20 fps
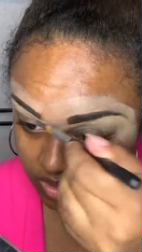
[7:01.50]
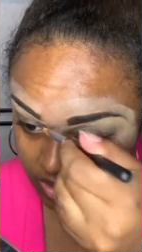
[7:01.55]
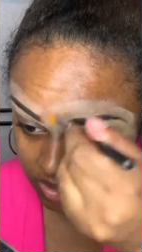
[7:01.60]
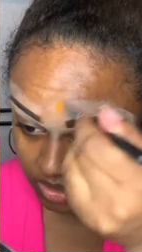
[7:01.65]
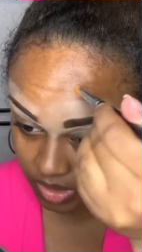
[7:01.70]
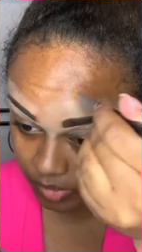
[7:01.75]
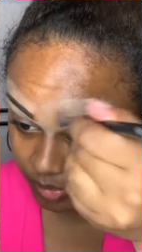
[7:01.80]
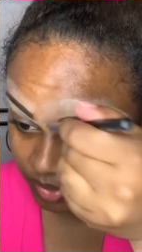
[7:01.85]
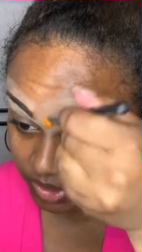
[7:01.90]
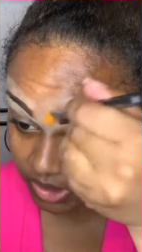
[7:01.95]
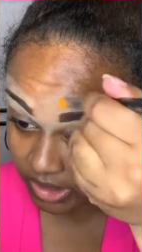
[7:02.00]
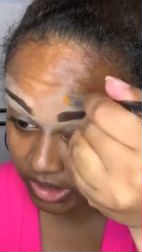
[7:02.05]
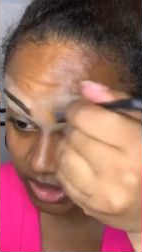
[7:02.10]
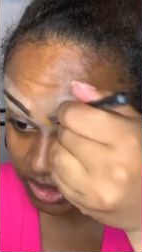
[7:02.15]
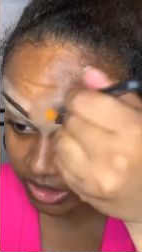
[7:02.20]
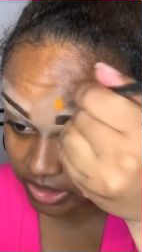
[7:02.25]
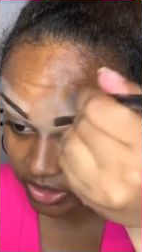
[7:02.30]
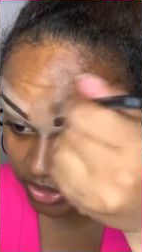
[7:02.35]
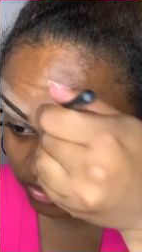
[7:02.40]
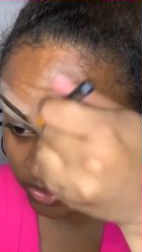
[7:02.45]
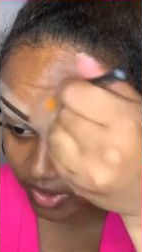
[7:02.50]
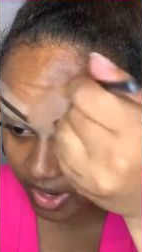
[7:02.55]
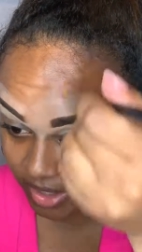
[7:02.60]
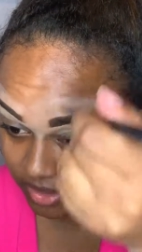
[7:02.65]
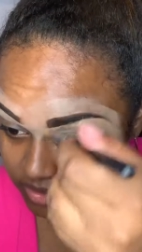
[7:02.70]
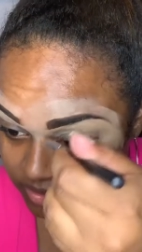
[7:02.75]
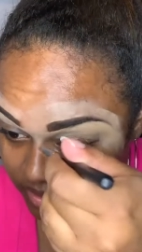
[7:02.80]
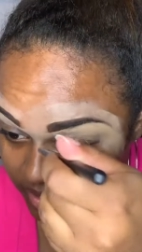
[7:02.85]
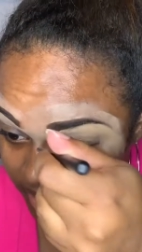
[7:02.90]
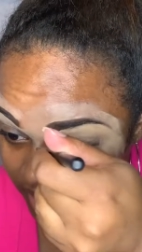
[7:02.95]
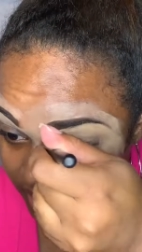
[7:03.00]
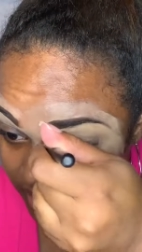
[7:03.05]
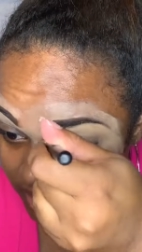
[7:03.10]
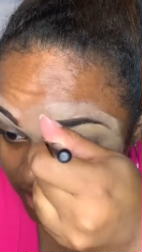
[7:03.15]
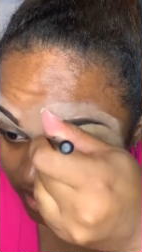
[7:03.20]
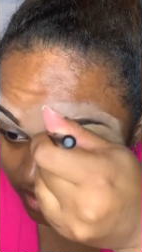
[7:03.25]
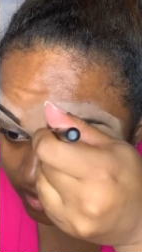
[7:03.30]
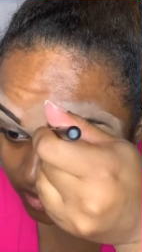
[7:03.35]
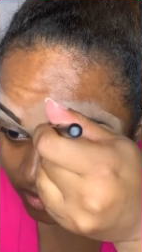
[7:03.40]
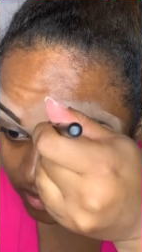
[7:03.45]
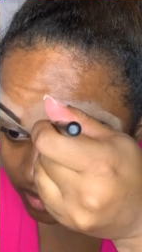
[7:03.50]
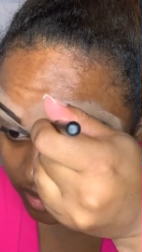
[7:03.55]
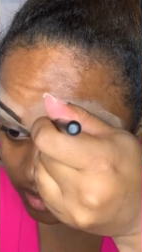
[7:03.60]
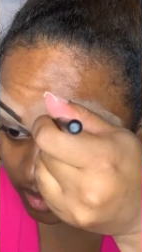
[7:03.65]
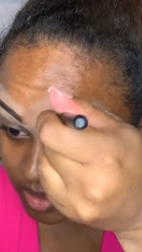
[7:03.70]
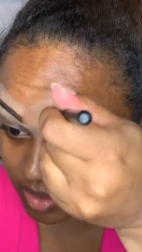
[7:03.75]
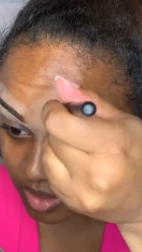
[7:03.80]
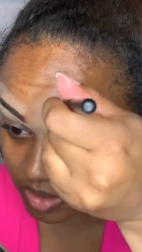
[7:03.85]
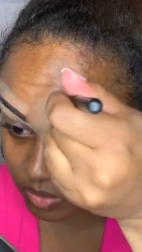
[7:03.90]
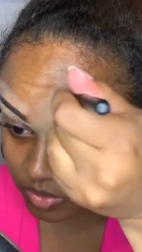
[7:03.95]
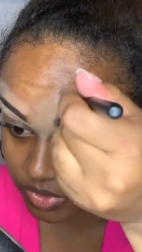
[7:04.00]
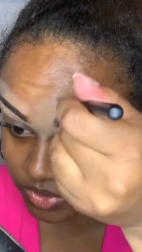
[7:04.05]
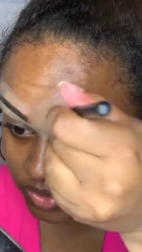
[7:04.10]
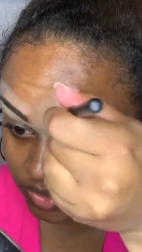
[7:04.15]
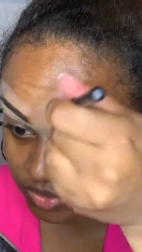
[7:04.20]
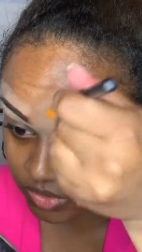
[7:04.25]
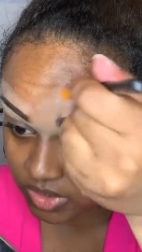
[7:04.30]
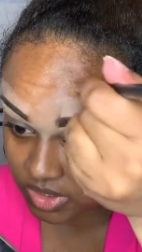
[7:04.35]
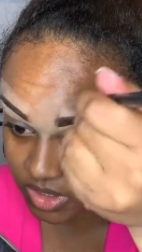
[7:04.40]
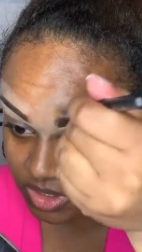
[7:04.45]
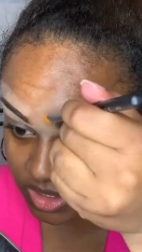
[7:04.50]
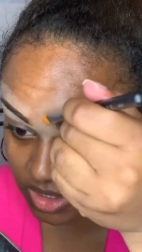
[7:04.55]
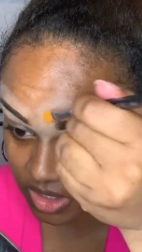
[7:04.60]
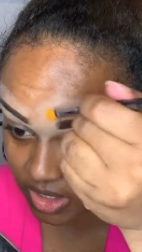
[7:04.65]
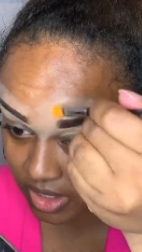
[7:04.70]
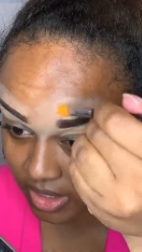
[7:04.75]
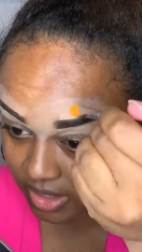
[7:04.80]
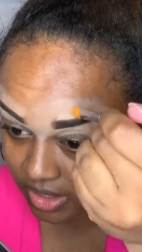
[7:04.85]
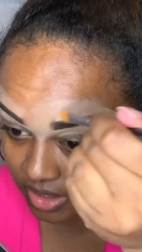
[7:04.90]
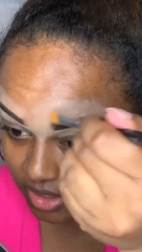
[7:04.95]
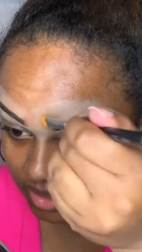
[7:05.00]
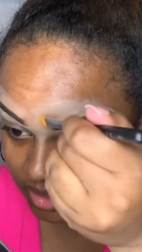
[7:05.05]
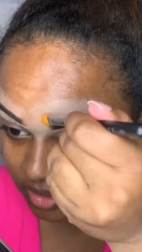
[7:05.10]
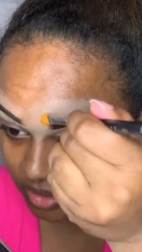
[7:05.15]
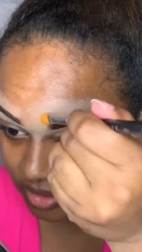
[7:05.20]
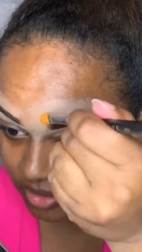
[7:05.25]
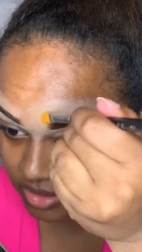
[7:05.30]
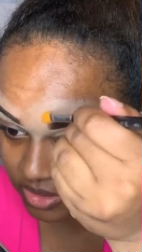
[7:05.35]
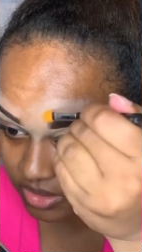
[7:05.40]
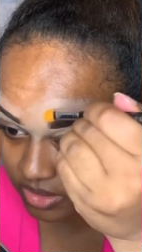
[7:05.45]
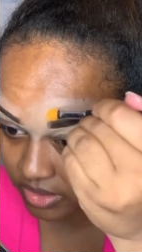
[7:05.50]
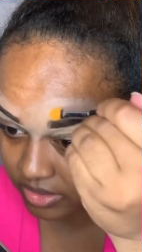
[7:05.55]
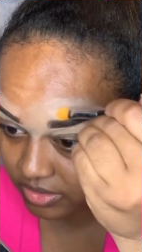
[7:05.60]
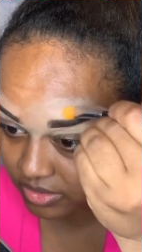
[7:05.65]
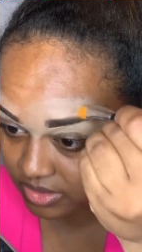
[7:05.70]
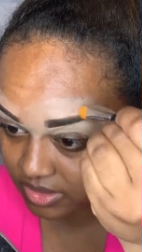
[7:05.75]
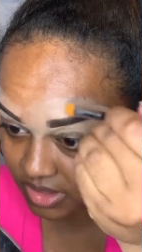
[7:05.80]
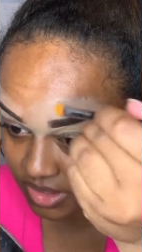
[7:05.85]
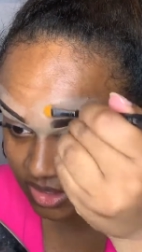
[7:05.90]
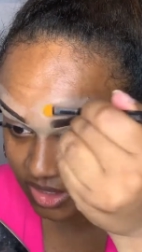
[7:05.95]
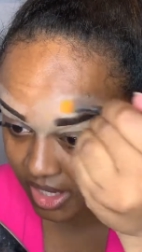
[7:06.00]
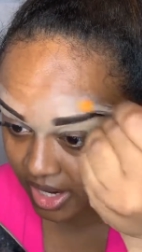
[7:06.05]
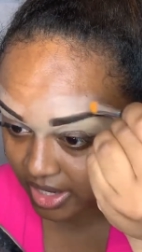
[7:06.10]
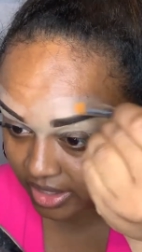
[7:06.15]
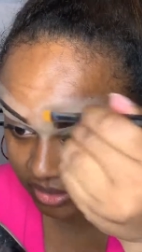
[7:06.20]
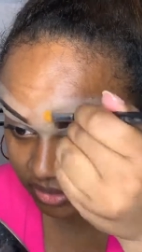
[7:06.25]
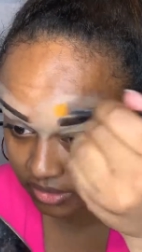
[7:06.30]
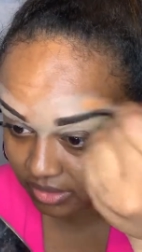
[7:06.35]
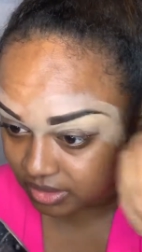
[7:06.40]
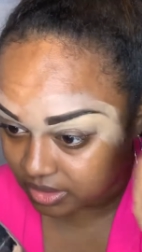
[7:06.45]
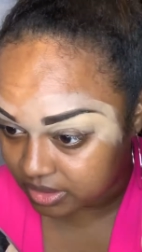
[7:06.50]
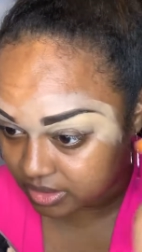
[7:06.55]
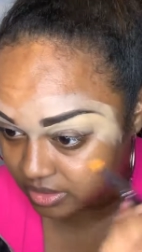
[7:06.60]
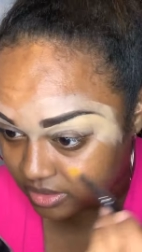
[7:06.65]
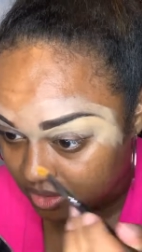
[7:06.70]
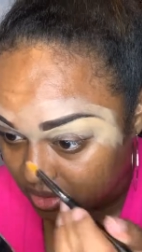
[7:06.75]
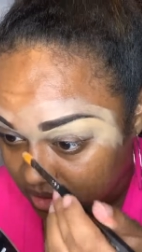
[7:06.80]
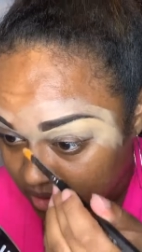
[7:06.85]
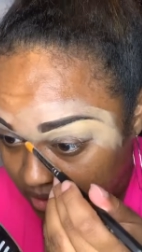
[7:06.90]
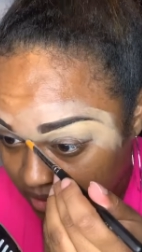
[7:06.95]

to look politically correct, okay? We're doing this to get a certain desired look.